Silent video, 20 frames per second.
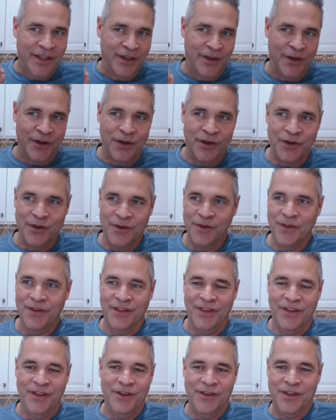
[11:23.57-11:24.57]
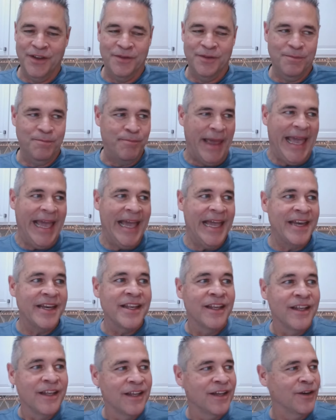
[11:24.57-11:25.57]
The
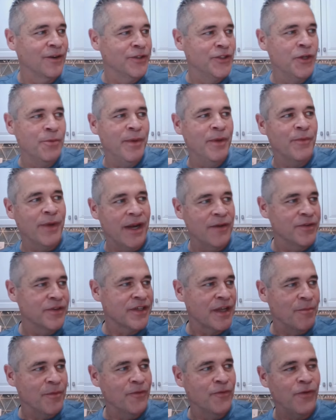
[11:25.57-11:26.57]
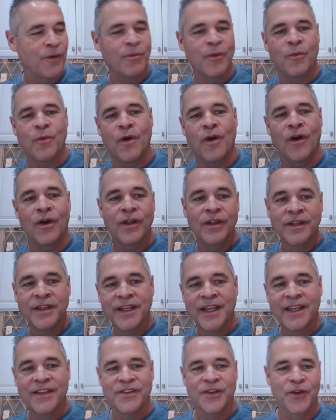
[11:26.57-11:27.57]
band or tubing, whatever is coming from the wall.
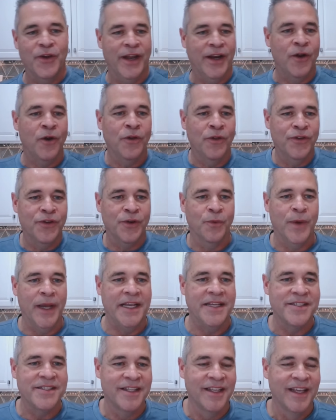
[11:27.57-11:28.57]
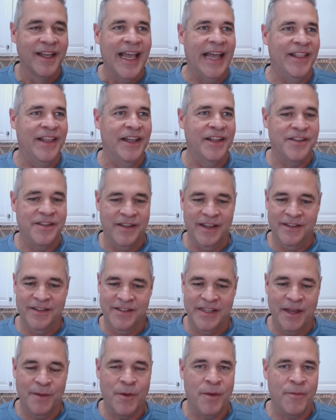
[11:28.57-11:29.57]
So you're gonna hold your weight, and then like
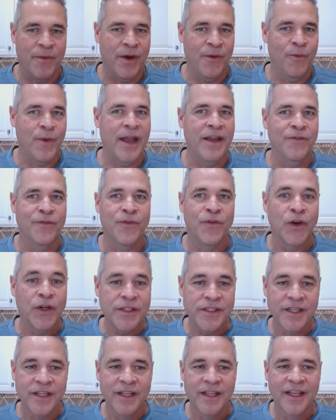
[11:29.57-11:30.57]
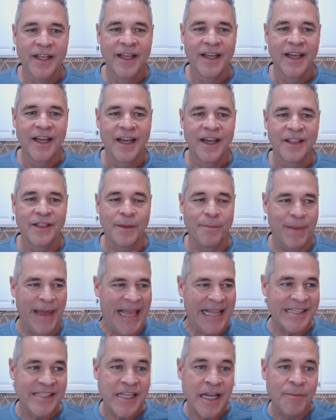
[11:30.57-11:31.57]
say I'm on my right foot, the
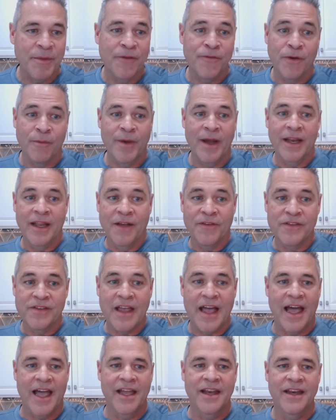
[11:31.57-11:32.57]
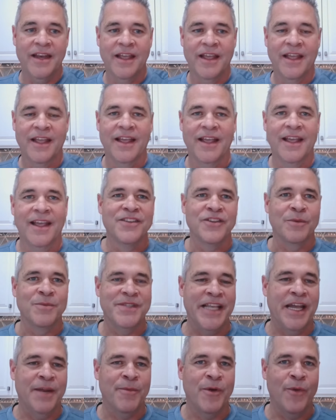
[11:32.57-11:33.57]
band coming from my left side. So I'm
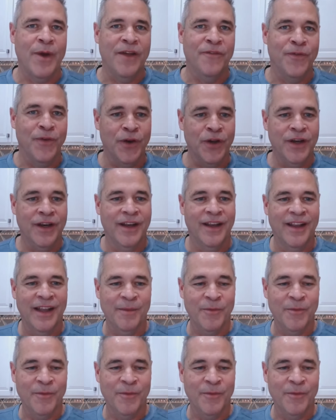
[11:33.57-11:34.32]
standing on my right foot.